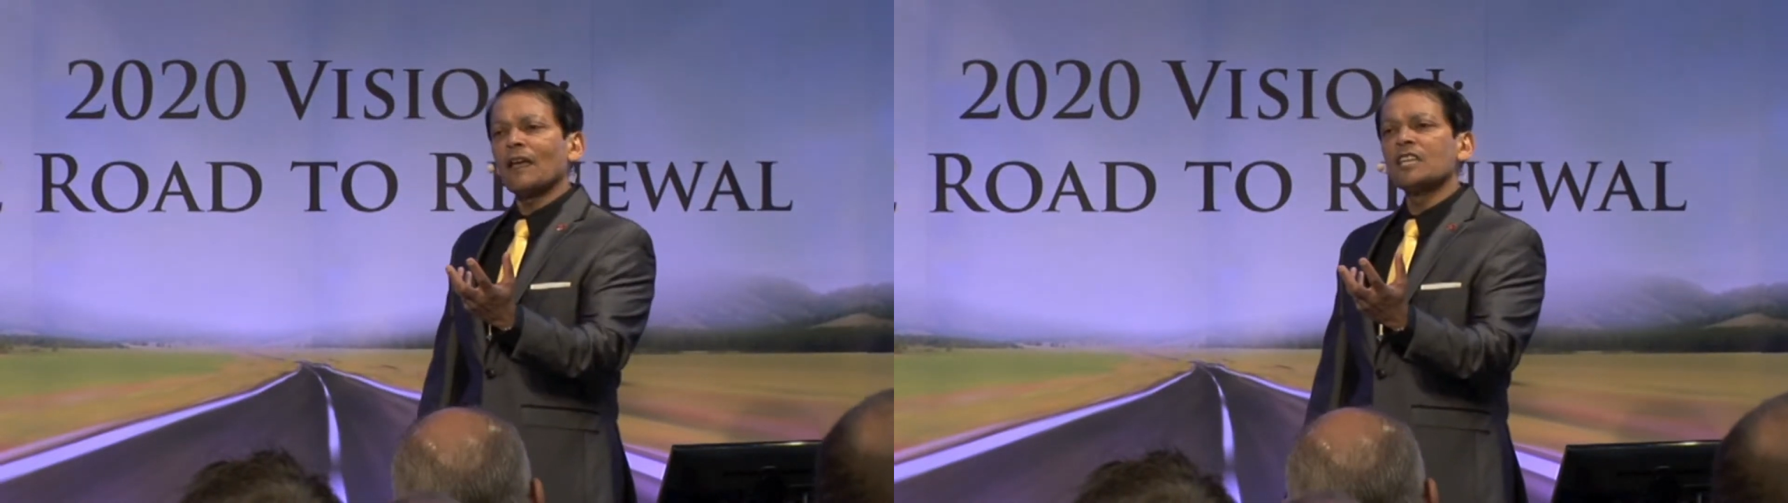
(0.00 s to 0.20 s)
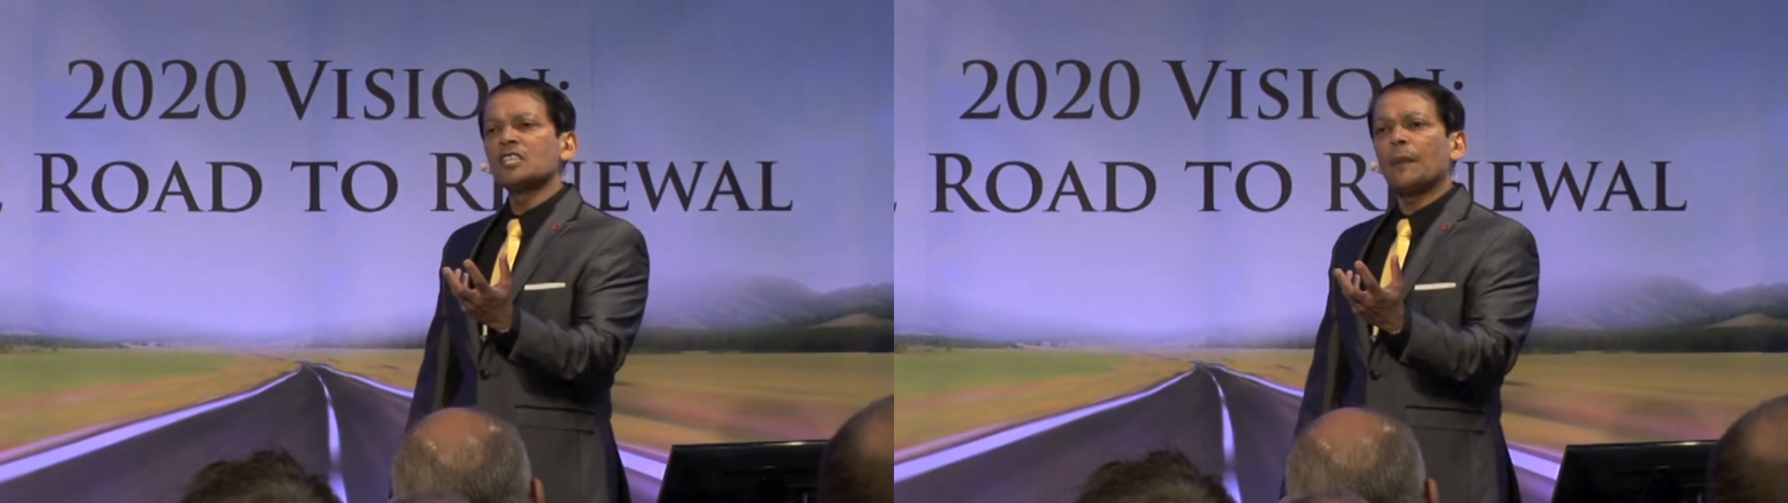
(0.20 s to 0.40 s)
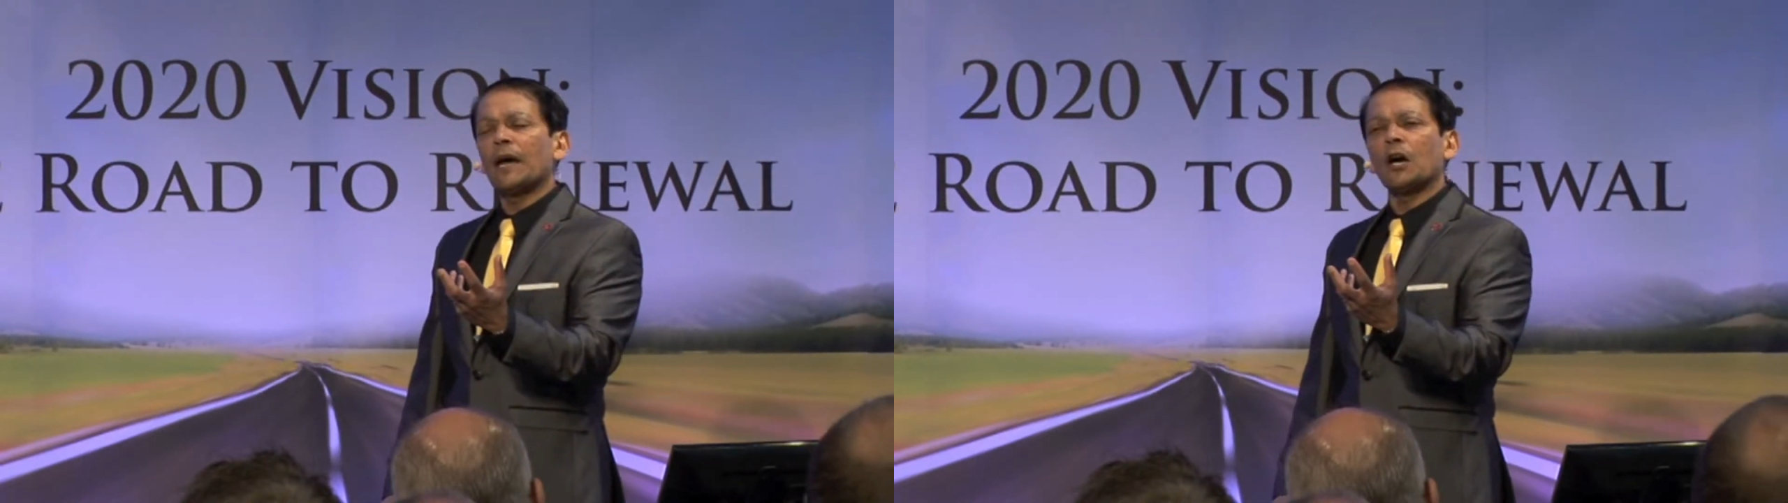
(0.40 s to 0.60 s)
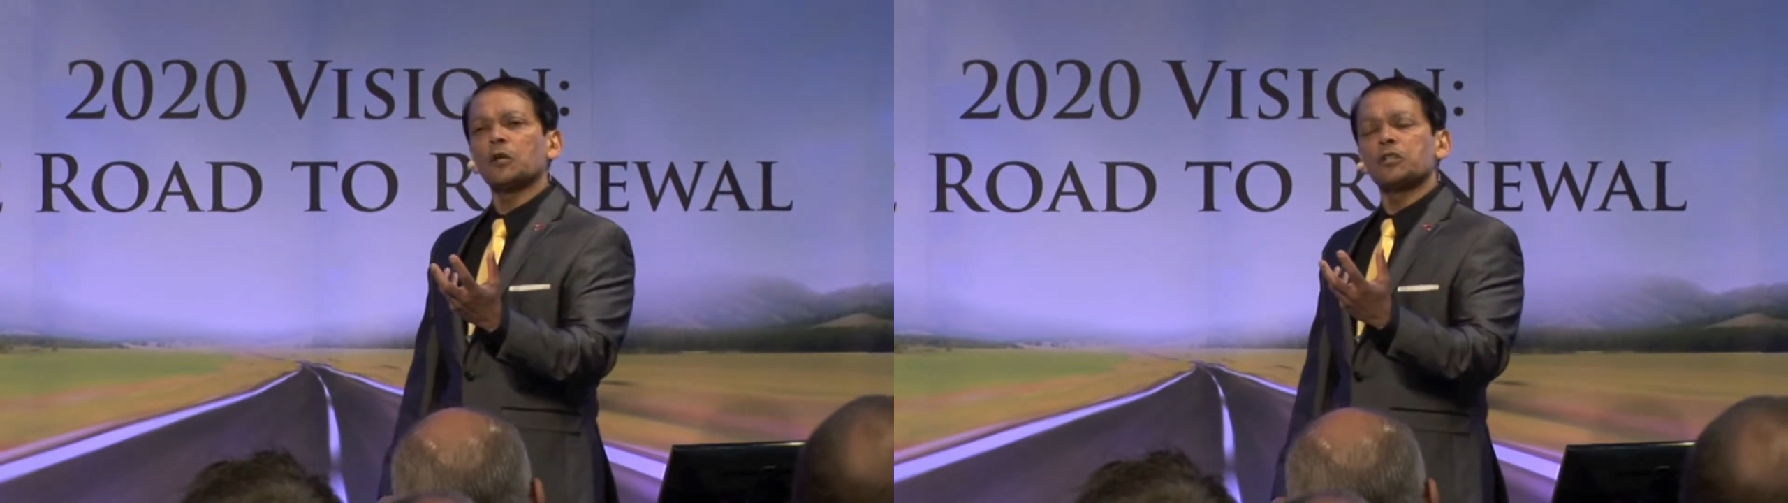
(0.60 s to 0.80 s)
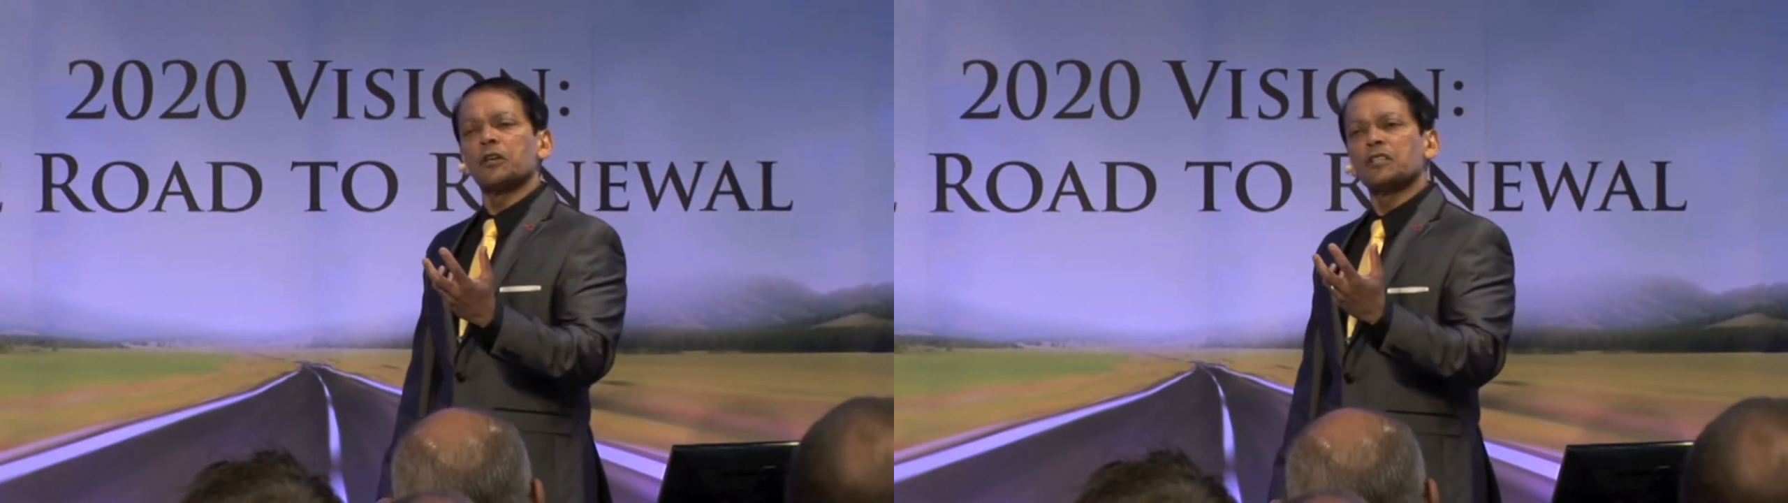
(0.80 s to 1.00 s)
is
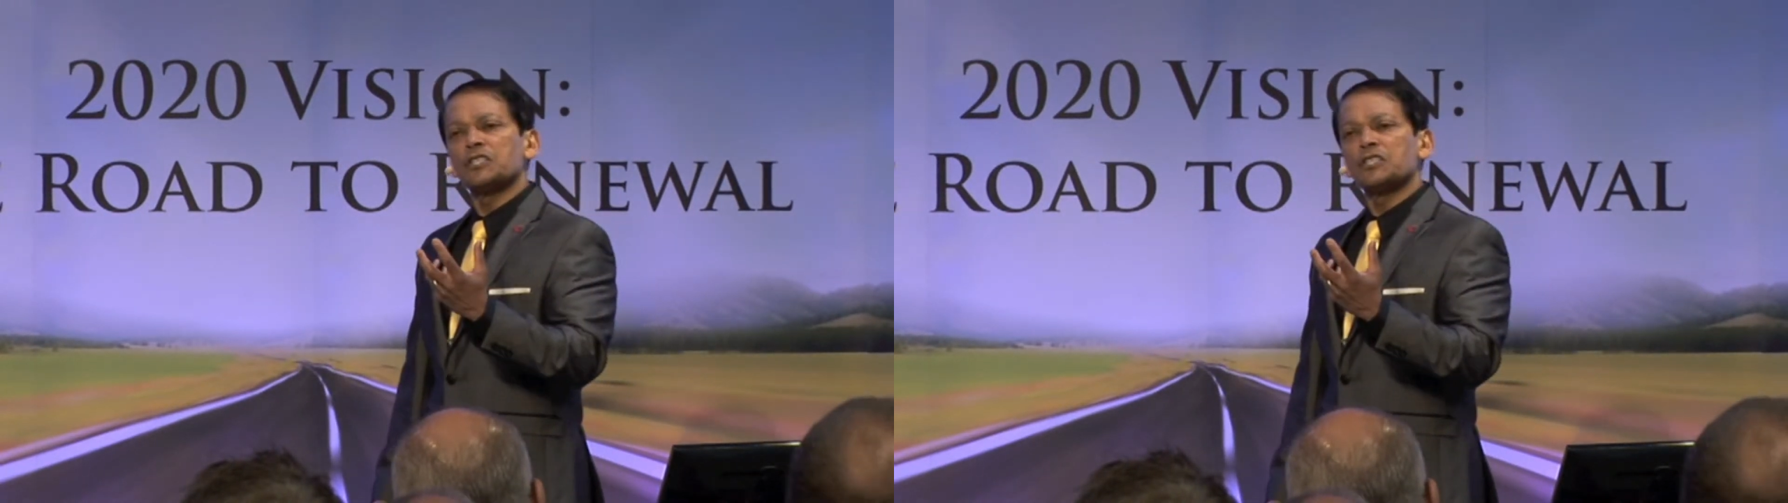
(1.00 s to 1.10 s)
about